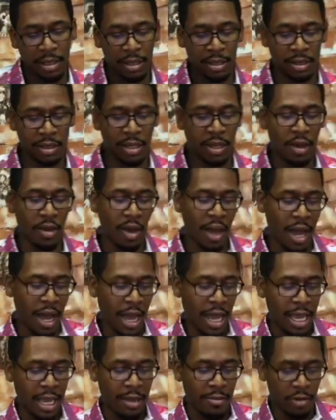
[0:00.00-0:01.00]
So
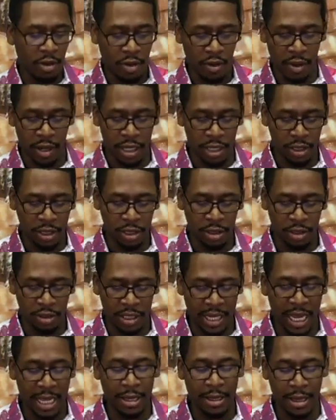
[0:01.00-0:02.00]
I am going to
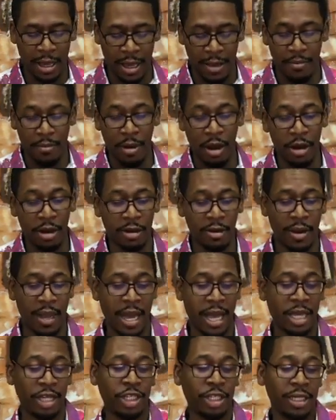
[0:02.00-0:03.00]
take a marker
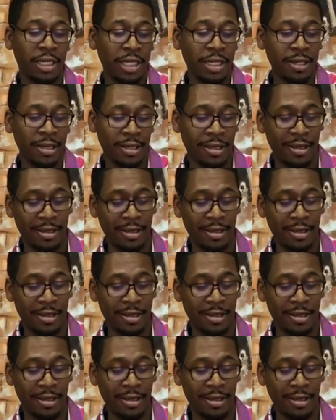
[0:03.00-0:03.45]
actually.